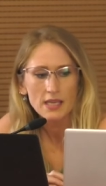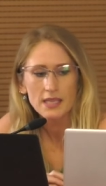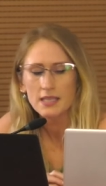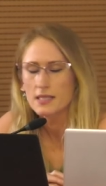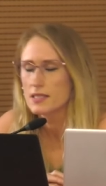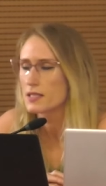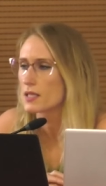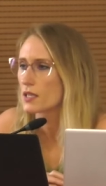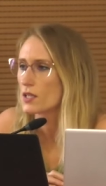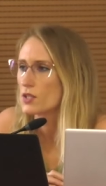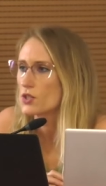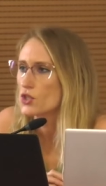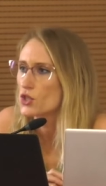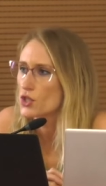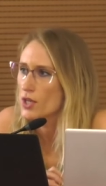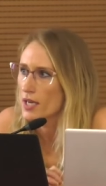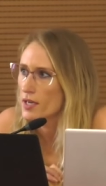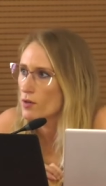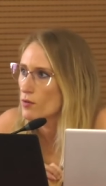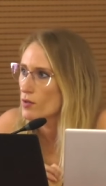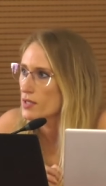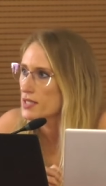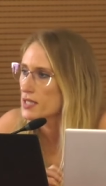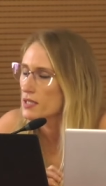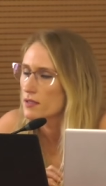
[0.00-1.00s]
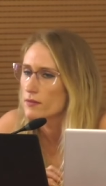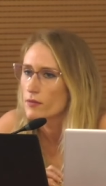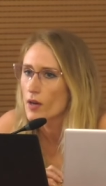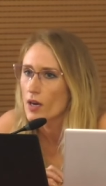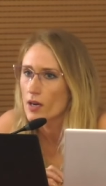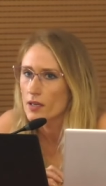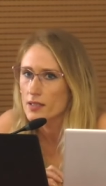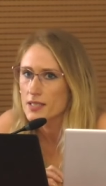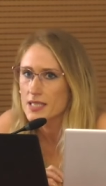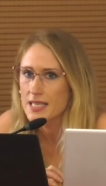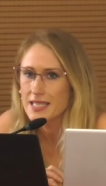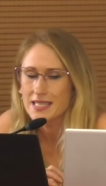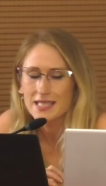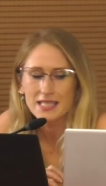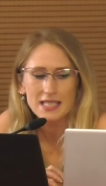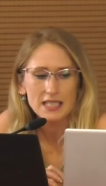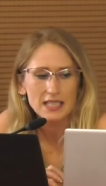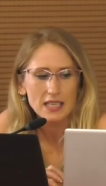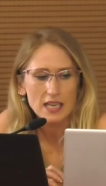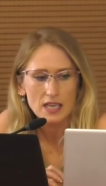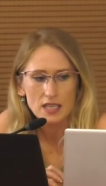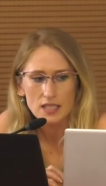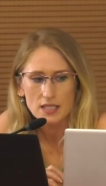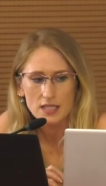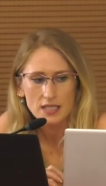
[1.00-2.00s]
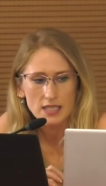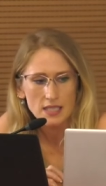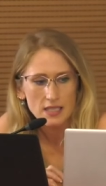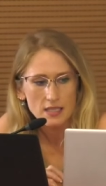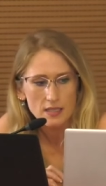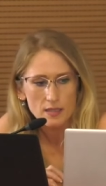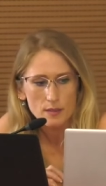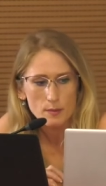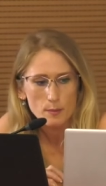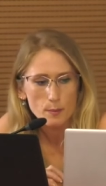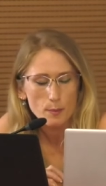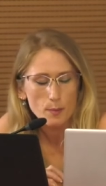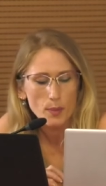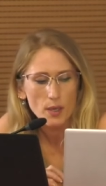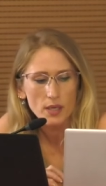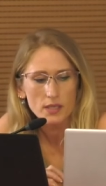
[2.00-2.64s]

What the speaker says: It's a generative artistic idea,